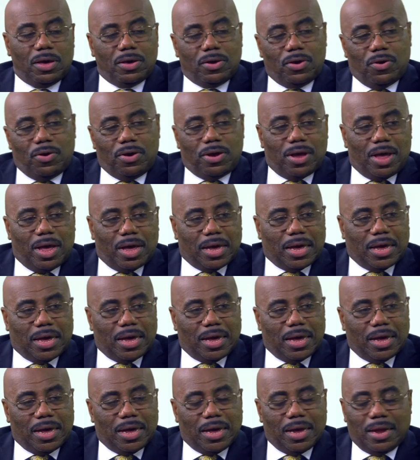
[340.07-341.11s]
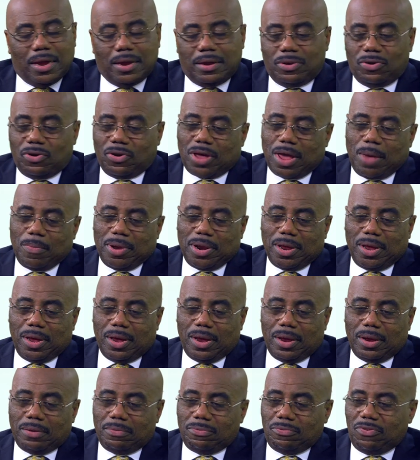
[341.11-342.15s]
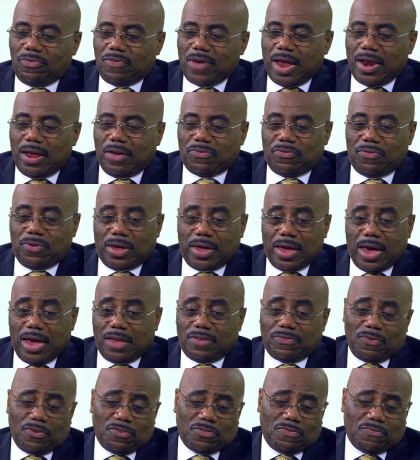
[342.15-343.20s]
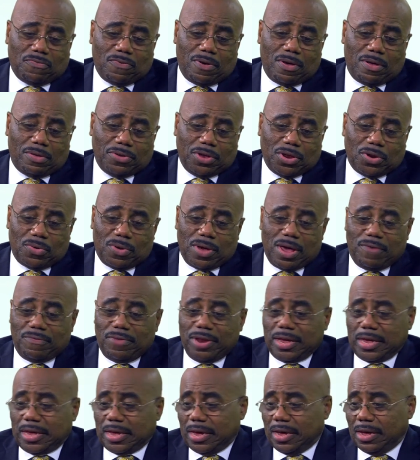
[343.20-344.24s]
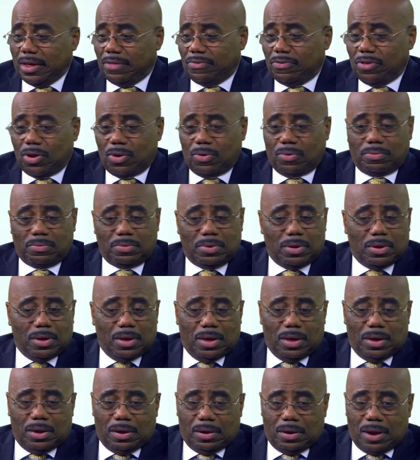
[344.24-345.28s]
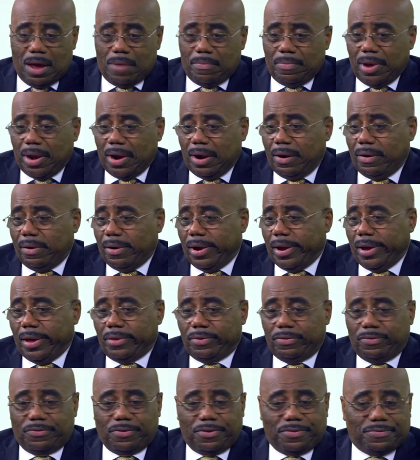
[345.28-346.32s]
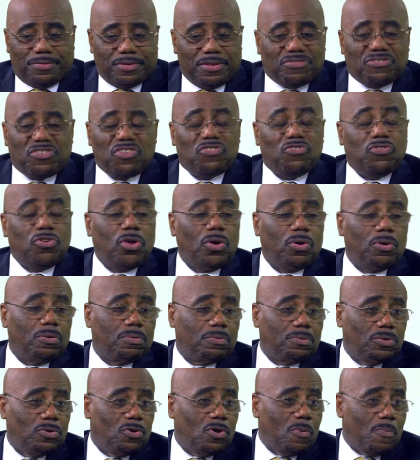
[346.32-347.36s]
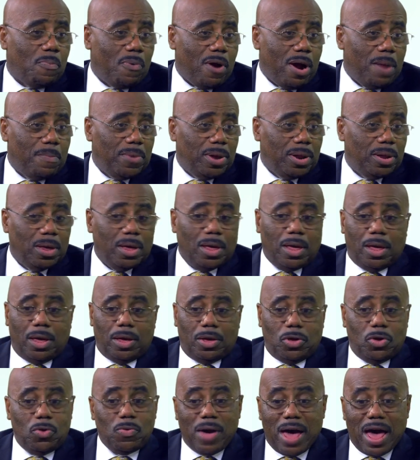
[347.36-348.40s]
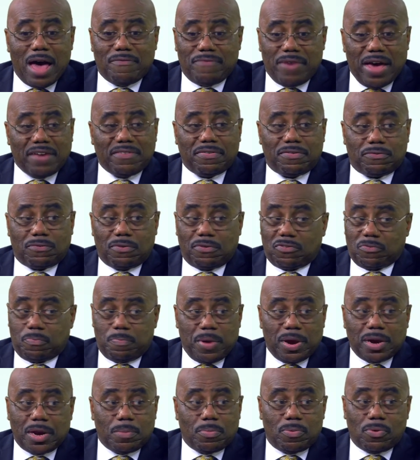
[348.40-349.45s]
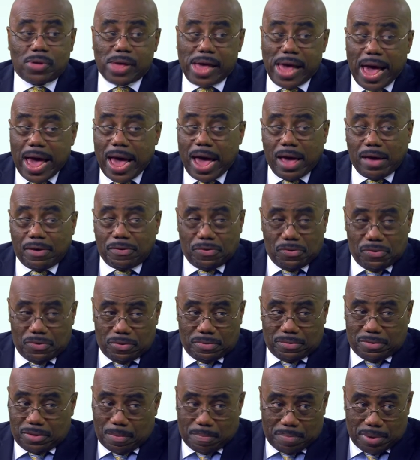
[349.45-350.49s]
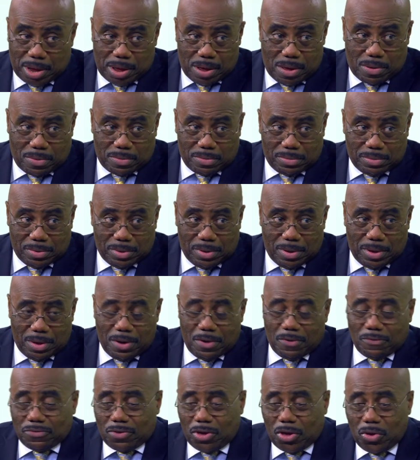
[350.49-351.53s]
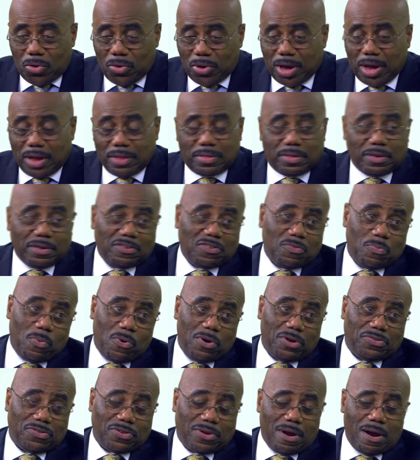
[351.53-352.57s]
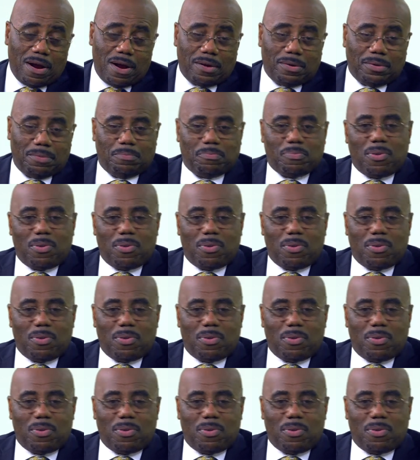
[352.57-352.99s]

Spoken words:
You're a young kid, you're coming in, you've got extra cash. First of all, you don't have any kids, you're not married, it's just you, your apartment. You have extra spendable cash to blow. So you get this sports car.